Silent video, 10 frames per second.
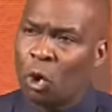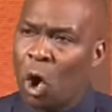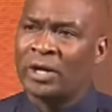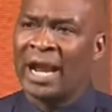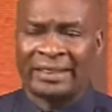
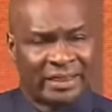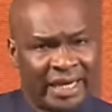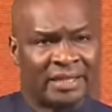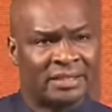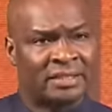other
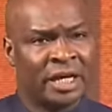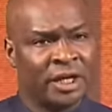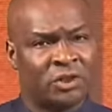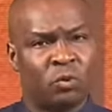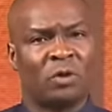things
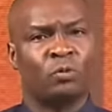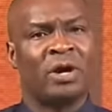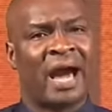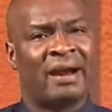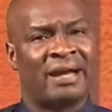is what will
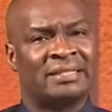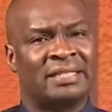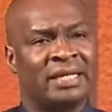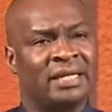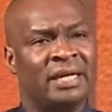
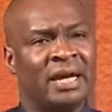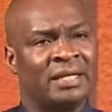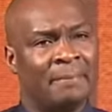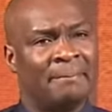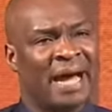guarantee
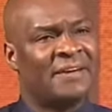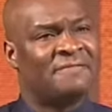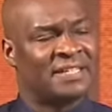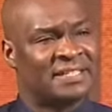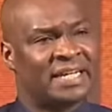the
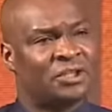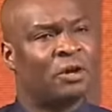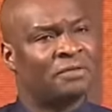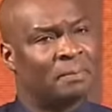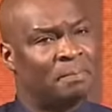manifestation
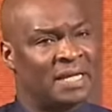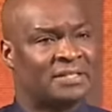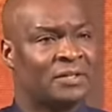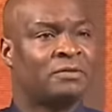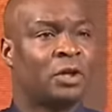of the
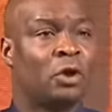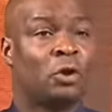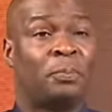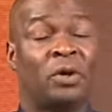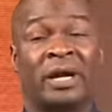blessing of the Lord
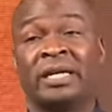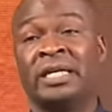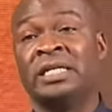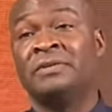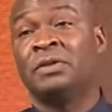upon an
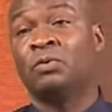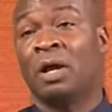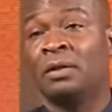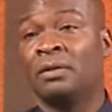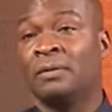
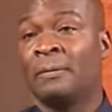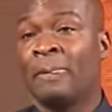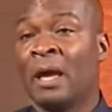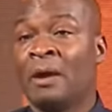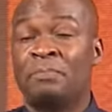individual.
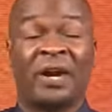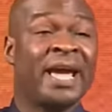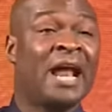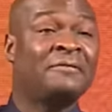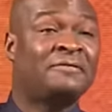
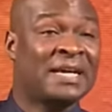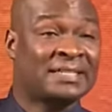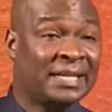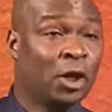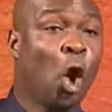Prayer and
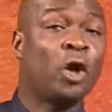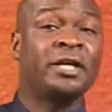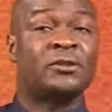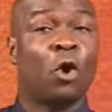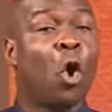fasting on
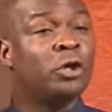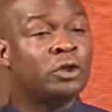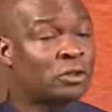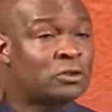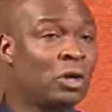its own
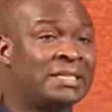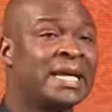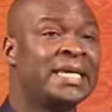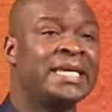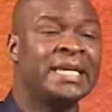does not
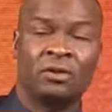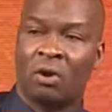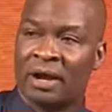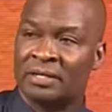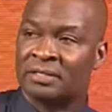take
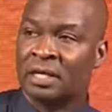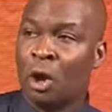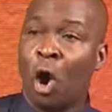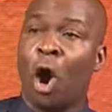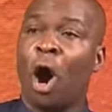ignorance.
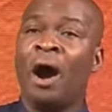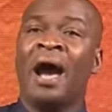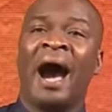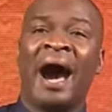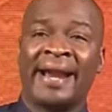Or
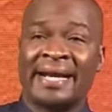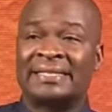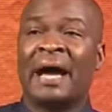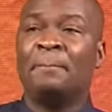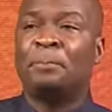an
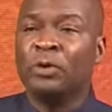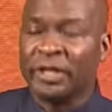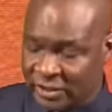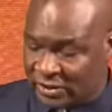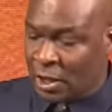example
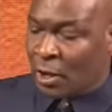is